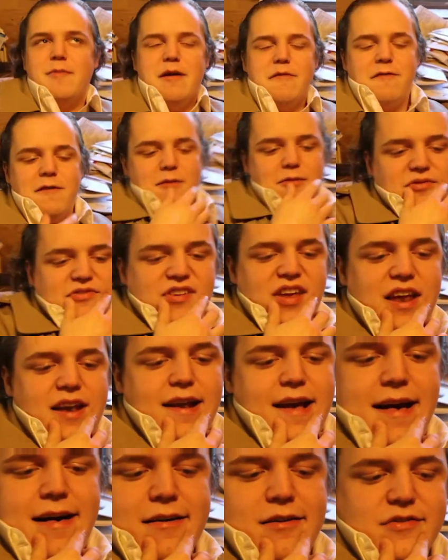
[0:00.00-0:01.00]
remember if it was
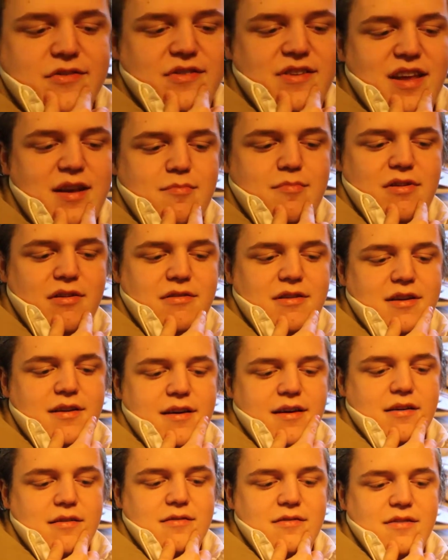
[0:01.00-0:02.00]
$10 or $10 million.
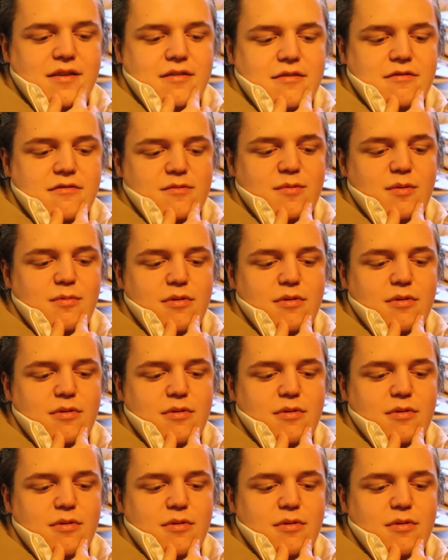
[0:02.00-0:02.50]
I don't